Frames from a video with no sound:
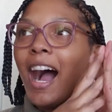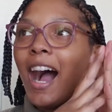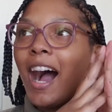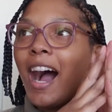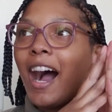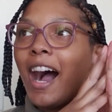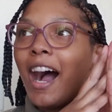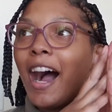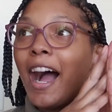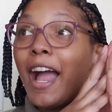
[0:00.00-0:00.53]

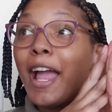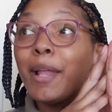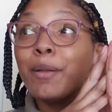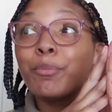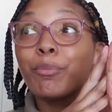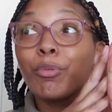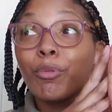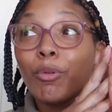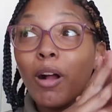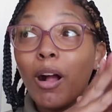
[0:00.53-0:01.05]

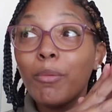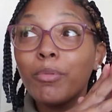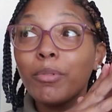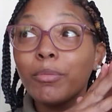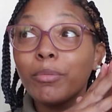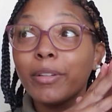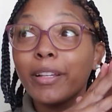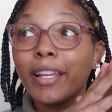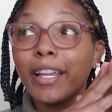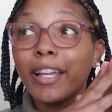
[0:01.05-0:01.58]
And
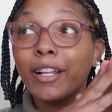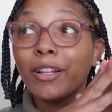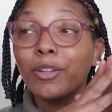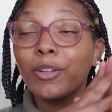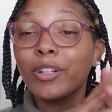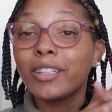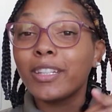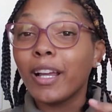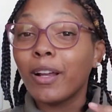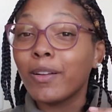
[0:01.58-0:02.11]
probably
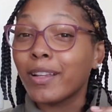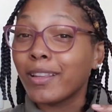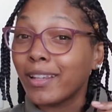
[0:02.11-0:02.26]
looked down